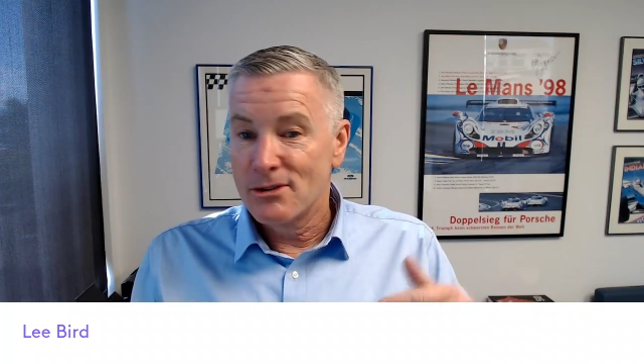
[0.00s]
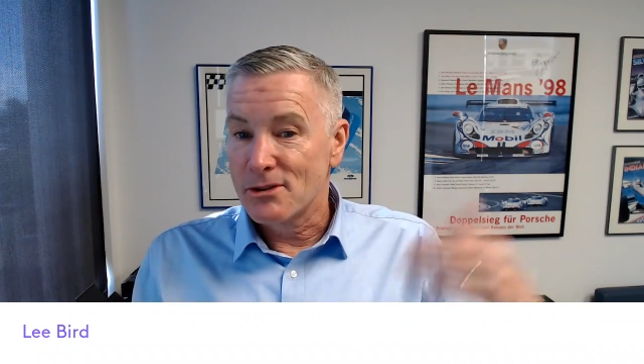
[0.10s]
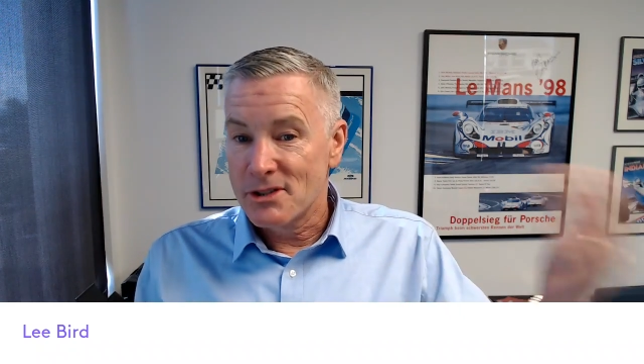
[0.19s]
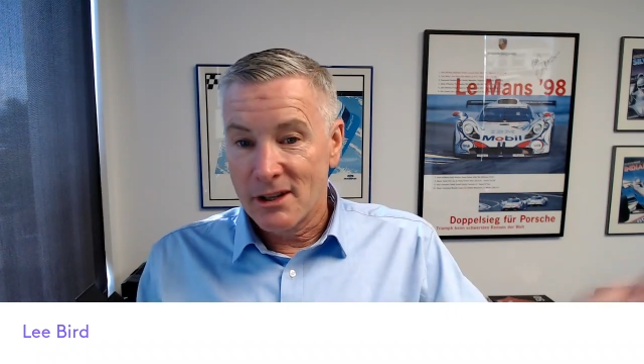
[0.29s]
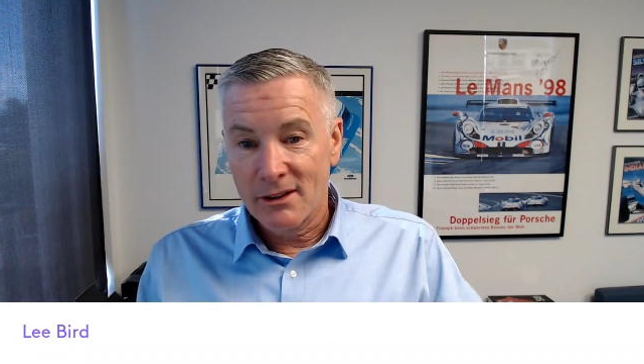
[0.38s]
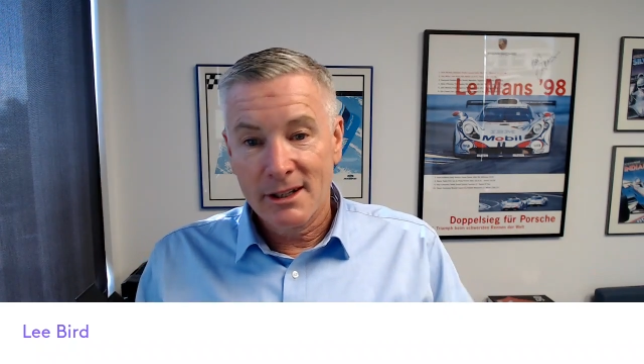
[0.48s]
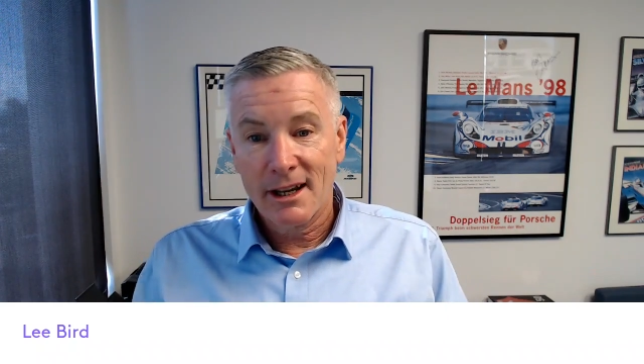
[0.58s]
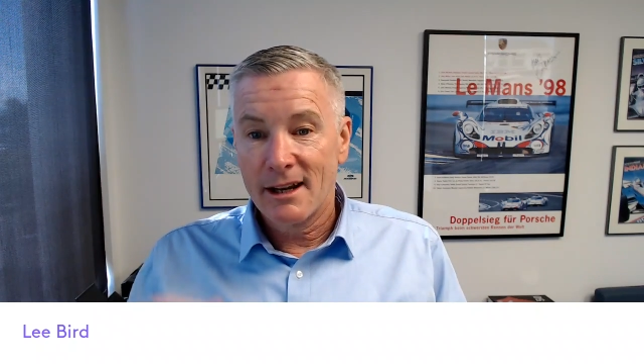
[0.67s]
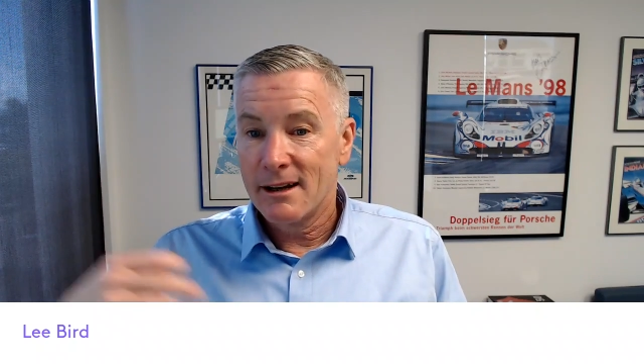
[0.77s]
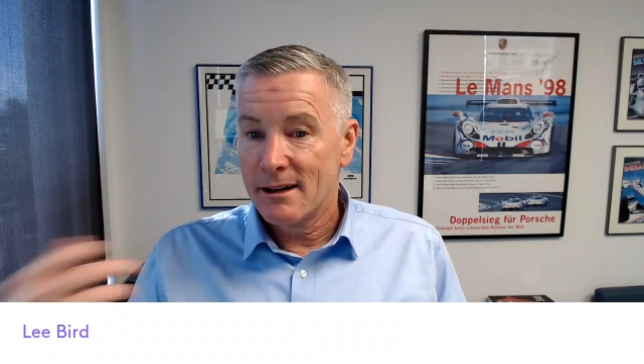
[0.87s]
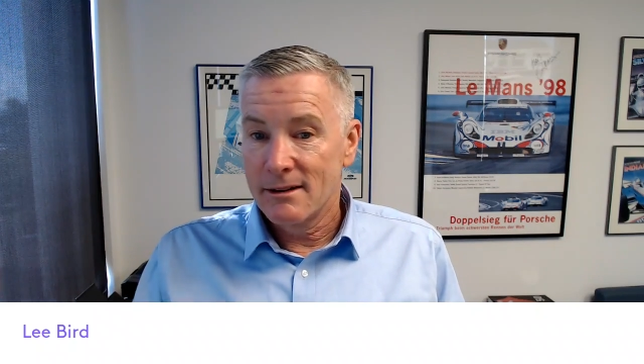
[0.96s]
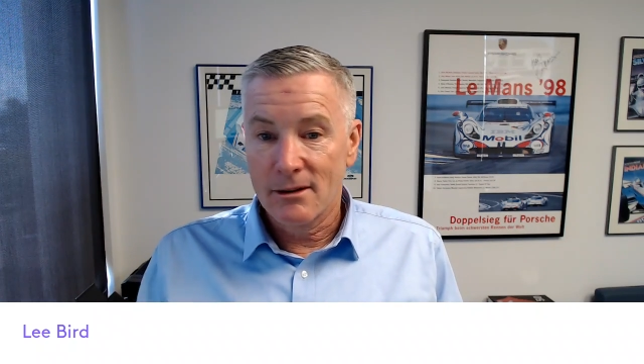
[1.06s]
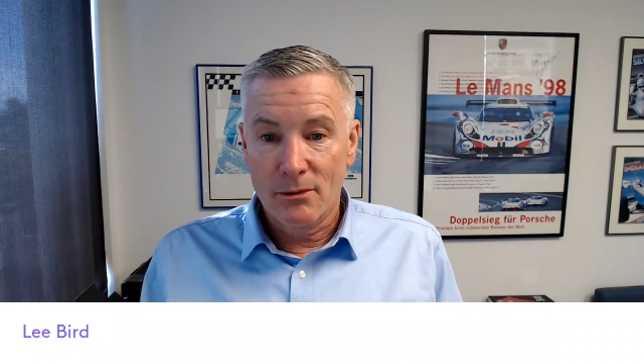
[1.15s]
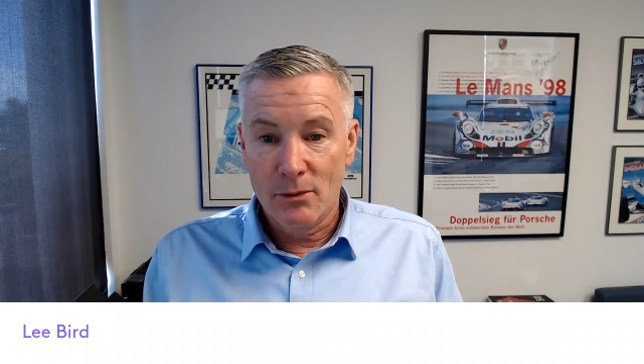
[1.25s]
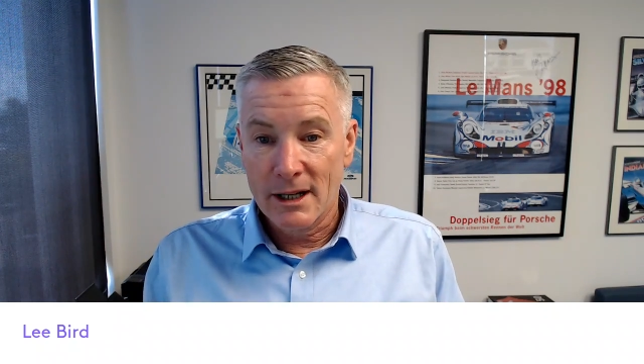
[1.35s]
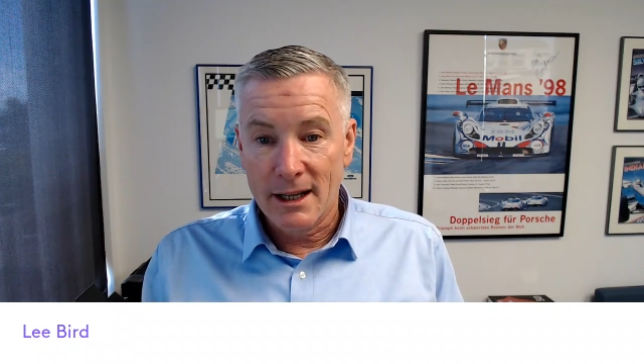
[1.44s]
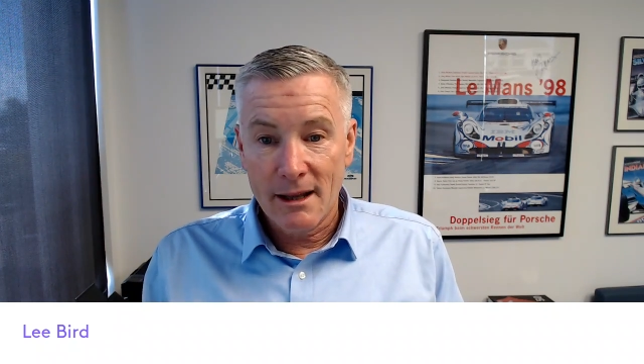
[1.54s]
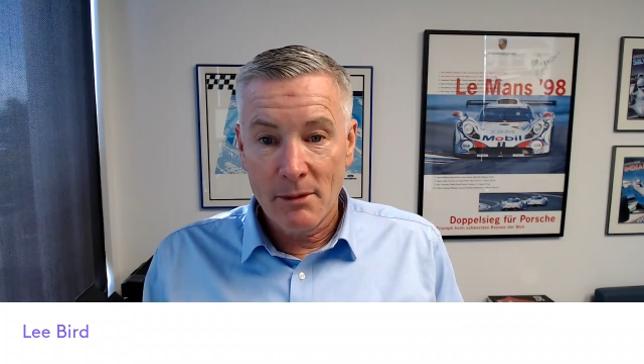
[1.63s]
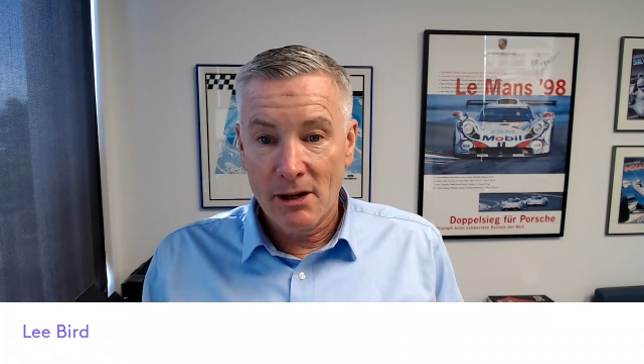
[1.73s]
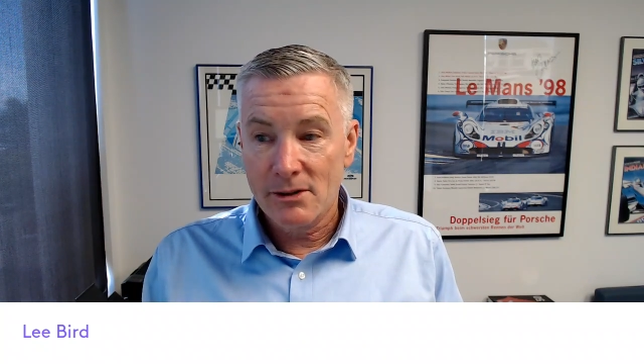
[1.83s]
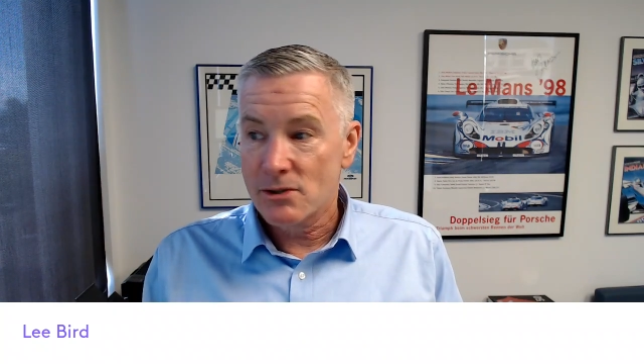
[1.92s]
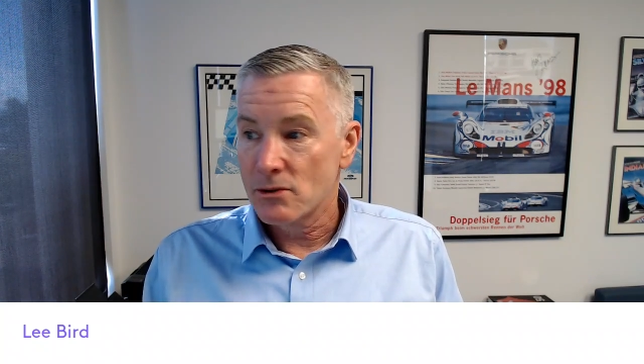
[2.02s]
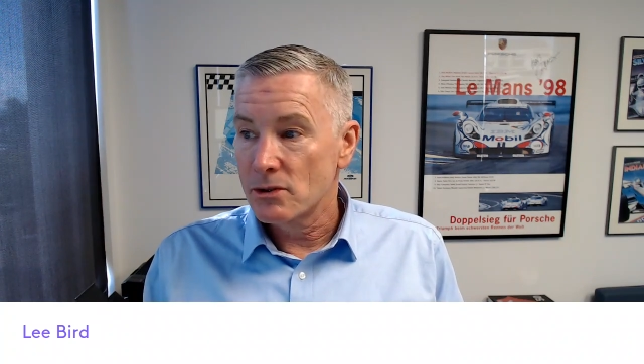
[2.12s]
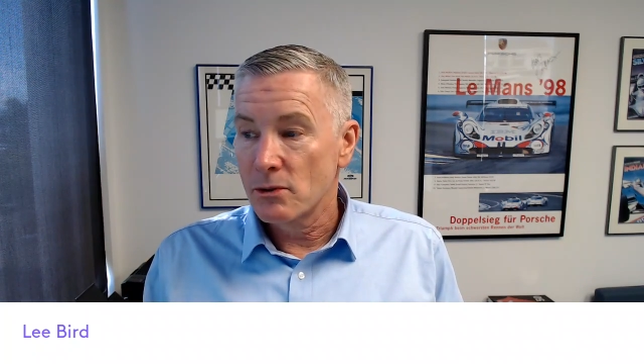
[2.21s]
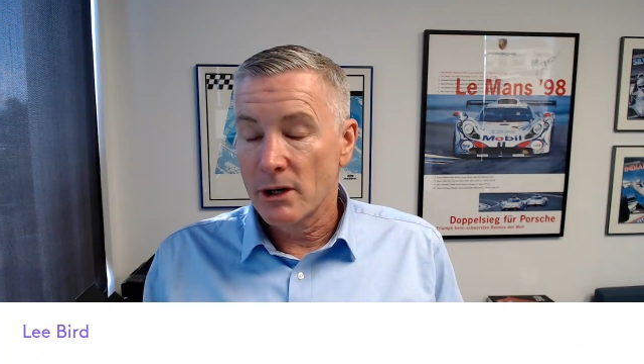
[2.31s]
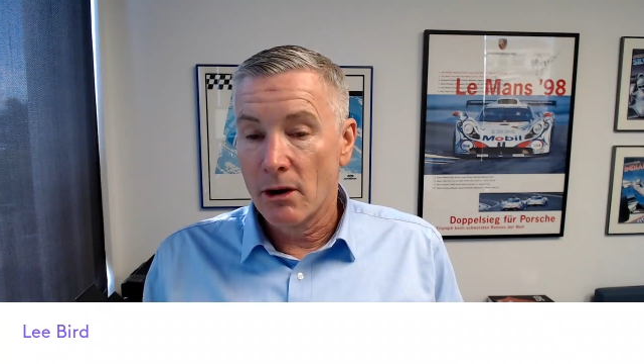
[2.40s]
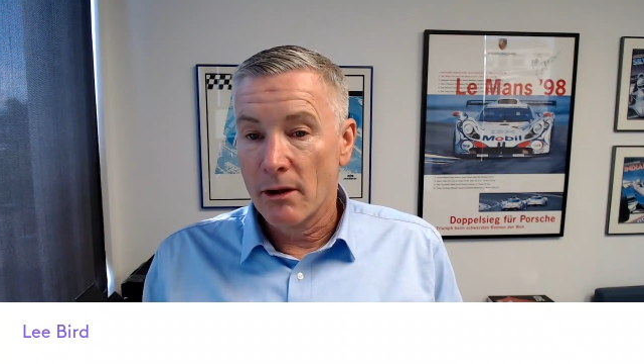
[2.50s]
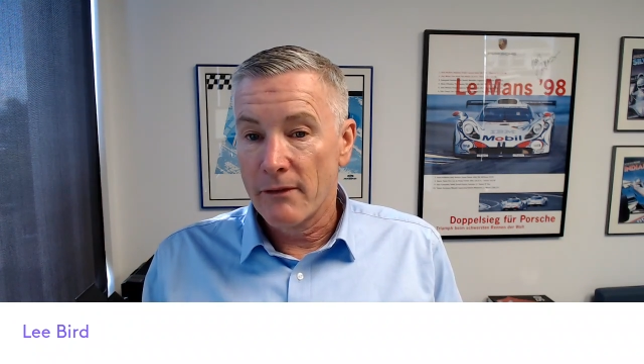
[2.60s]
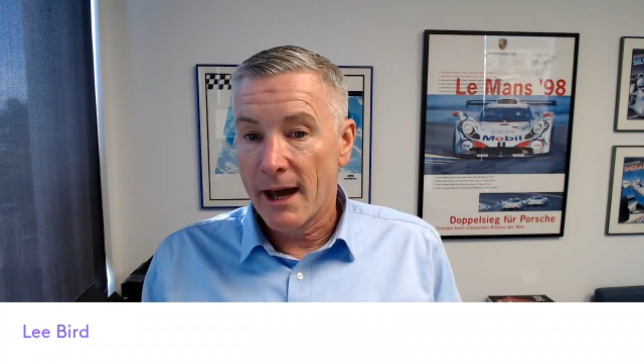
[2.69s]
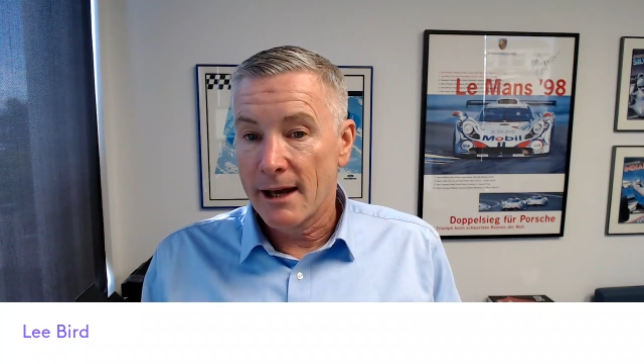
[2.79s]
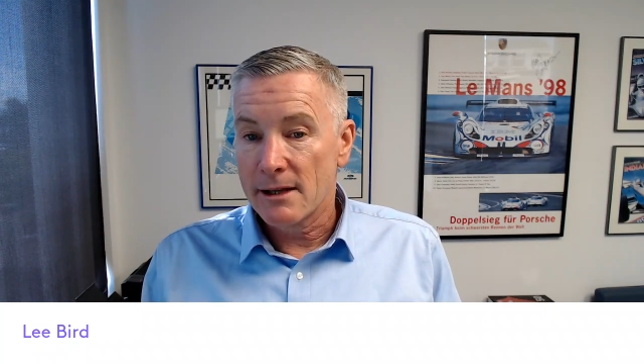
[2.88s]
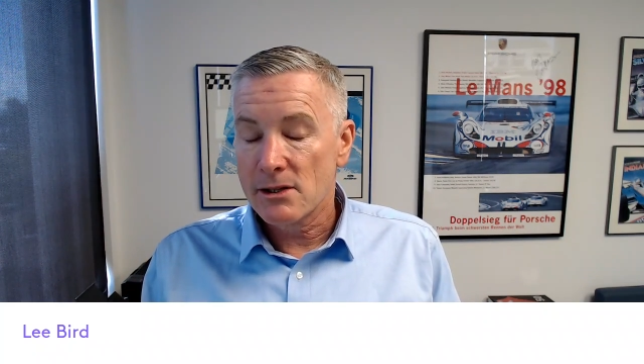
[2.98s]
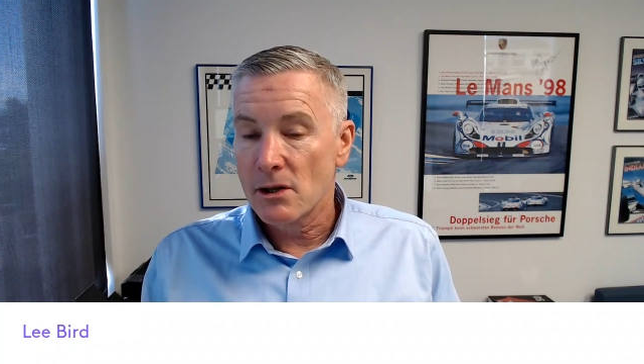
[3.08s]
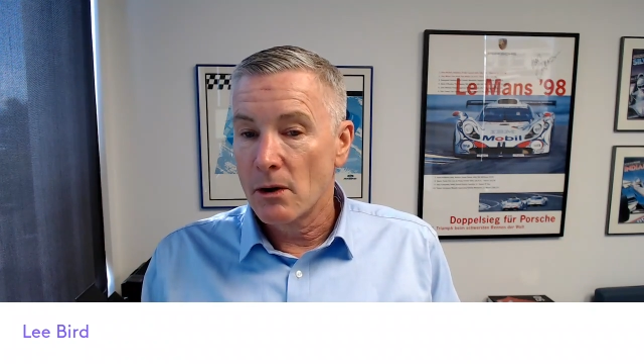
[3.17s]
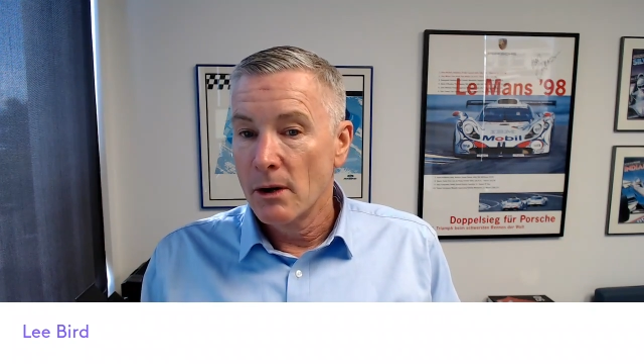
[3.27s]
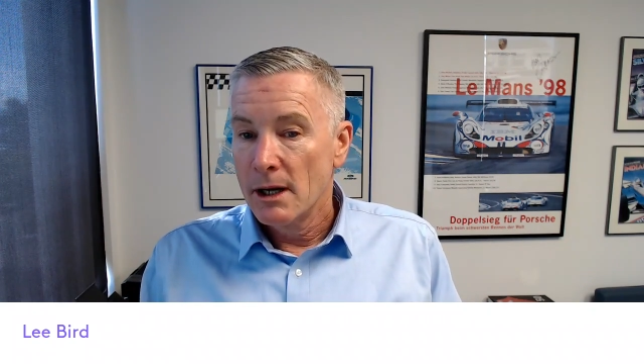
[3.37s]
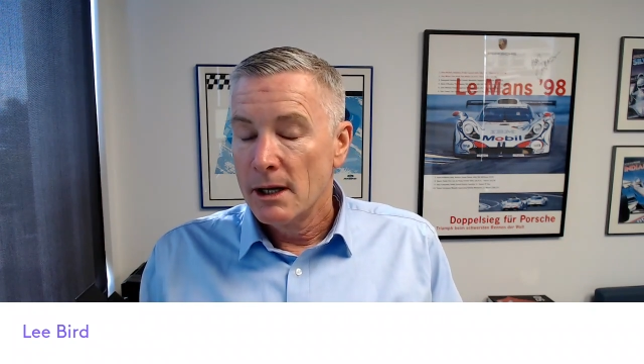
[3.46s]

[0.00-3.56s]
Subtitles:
They're stealing data, they're reading emails, they're doing all of that. So